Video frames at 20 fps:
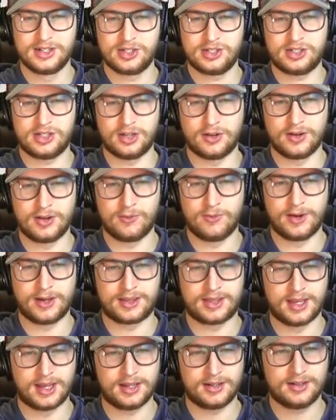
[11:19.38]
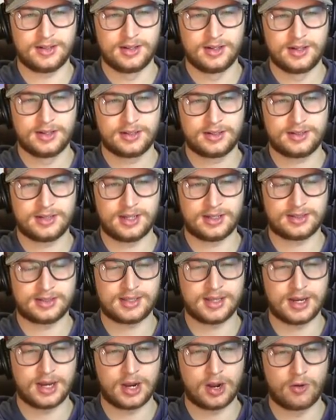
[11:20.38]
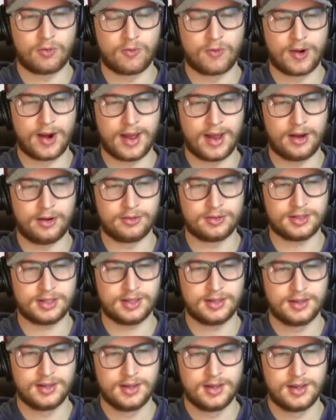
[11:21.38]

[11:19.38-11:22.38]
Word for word: Sheary with it. Kicks it around.